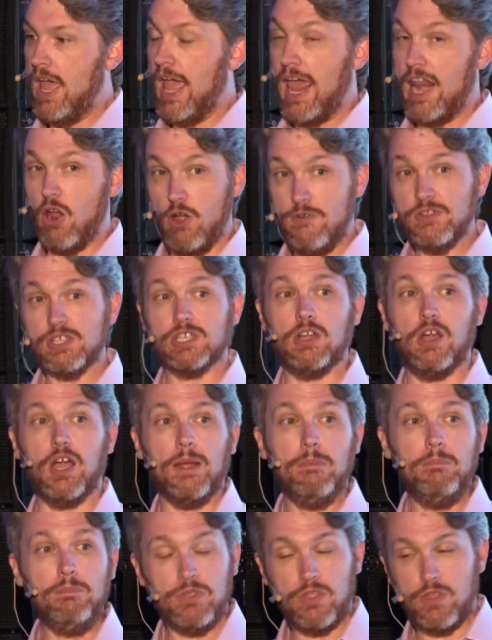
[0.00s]
And over
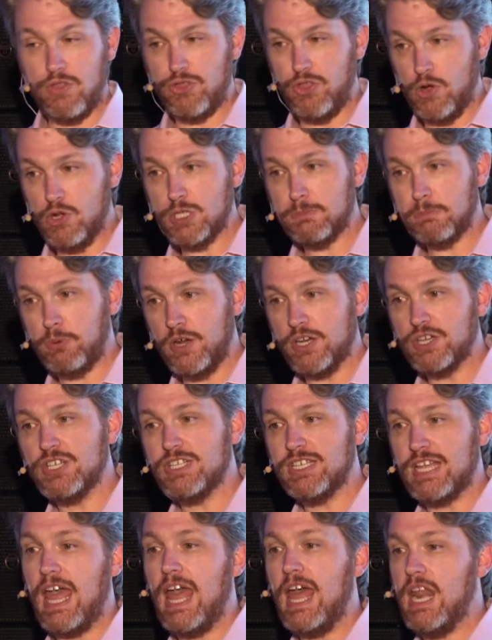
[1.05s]
time, those
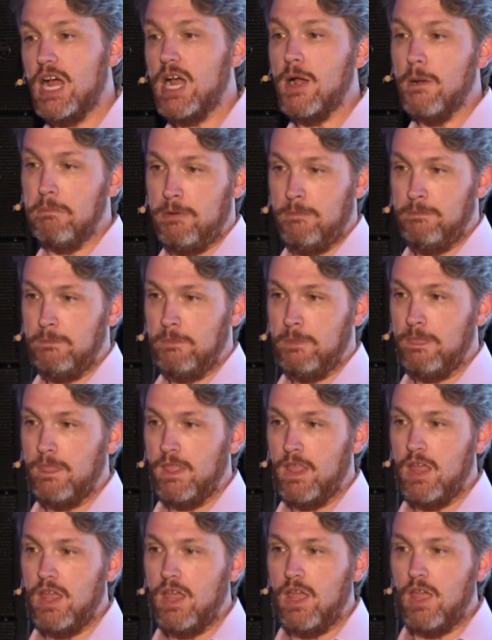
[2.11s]
pressures add up.
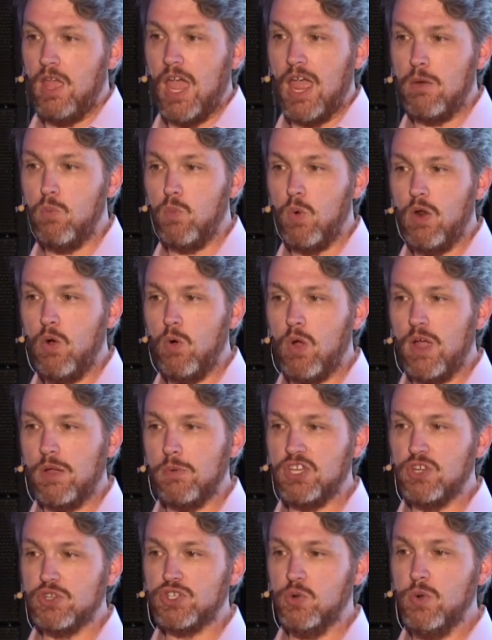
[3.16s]
And when,
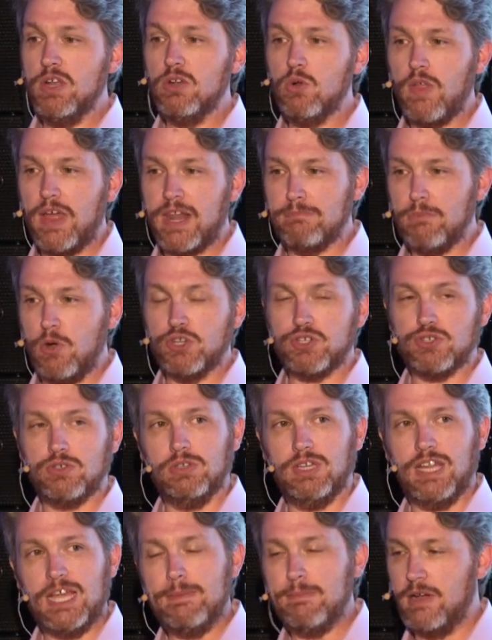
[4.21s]
when you're doing all that emotional
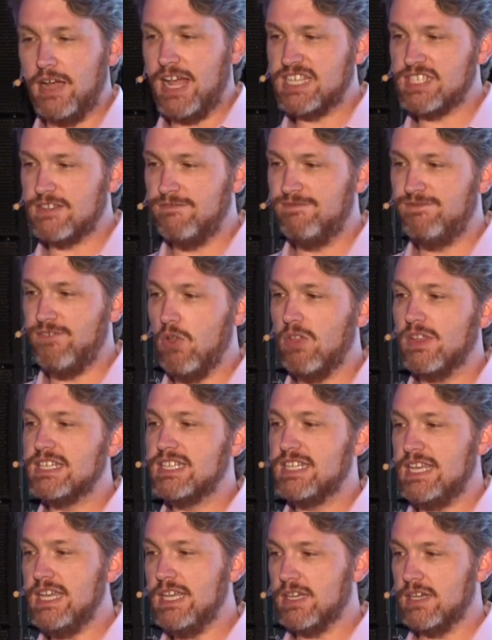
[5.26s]
labor as a
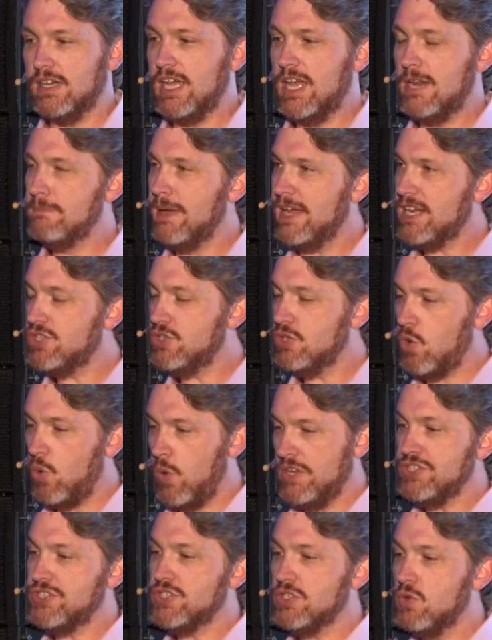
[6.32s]
volunteer, it makes you
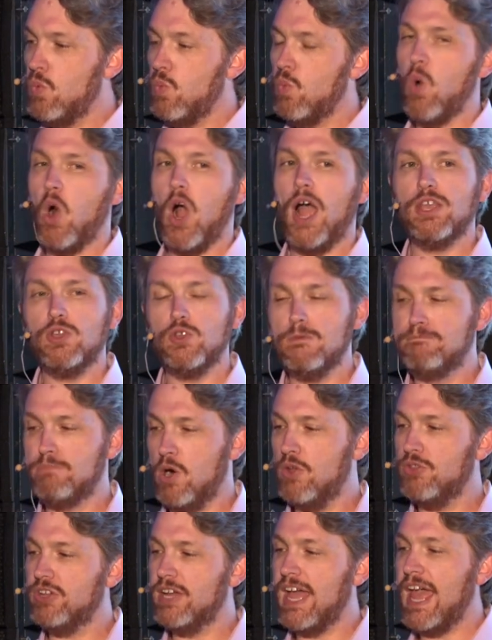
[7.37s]
question why you
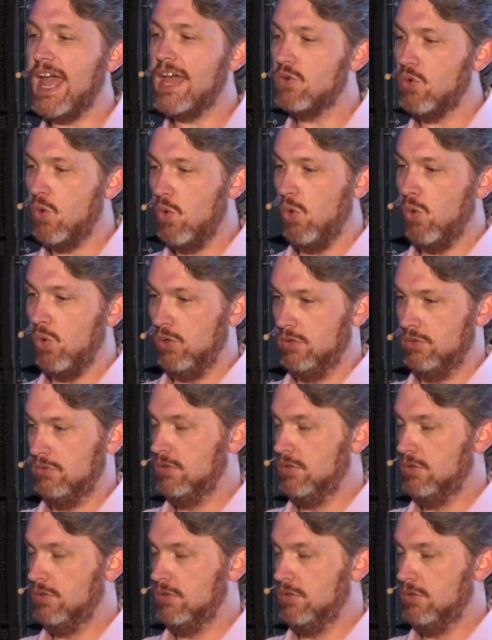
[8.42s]
bother at all.